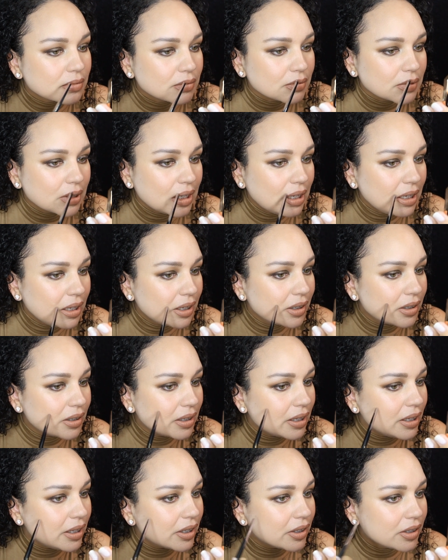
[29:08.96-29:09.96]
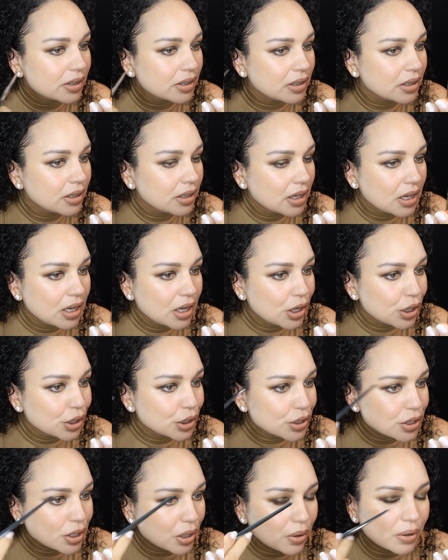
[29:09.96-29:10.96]
Here, here.
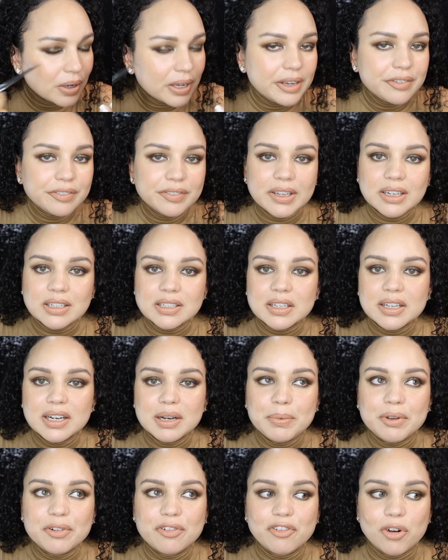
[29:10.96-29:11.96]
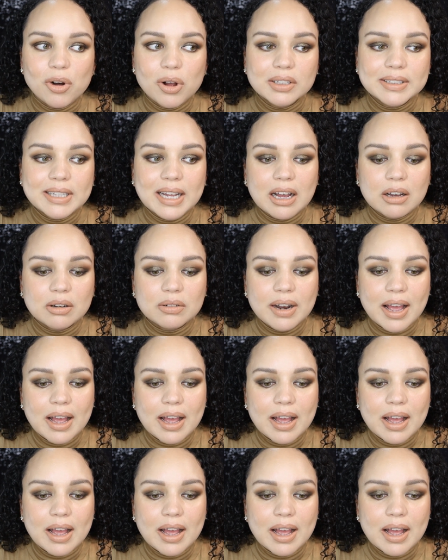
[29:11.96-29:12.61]
So if there's gonna be fall down,